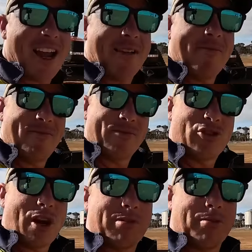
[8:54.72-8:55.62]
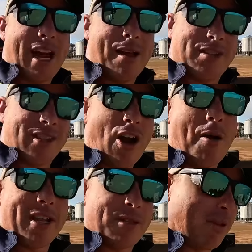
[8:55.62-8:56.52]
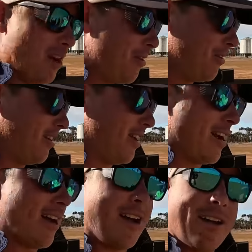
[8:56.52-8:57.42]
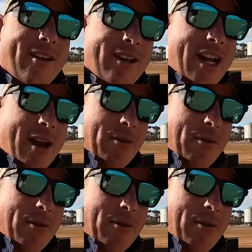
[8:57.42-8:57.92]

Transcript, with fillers: yeah, drop some names in the comments below, and yeah,